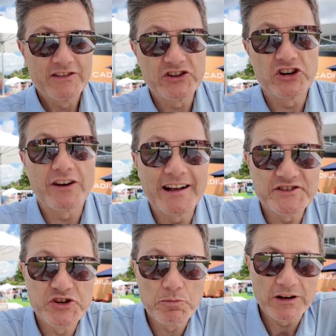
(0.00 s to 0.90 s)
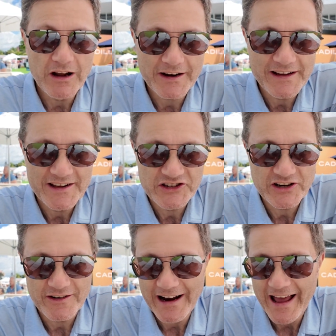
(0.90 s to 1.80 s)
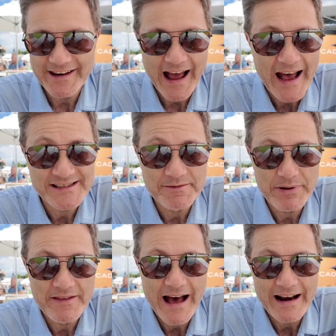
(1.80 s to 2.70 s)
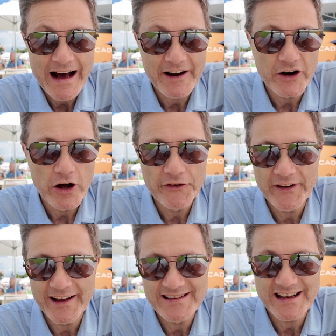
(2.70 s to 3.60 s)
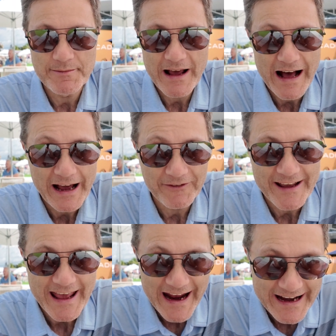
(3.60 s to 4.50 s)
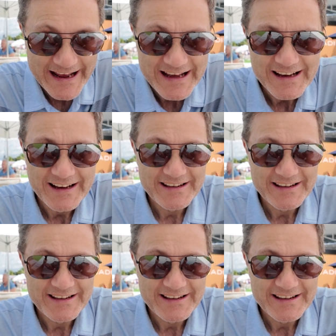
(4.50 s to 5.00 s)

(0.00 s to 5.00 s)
This year got super lucky this year. It hasn't been that hot at all. Today it's going to be a high of like 80.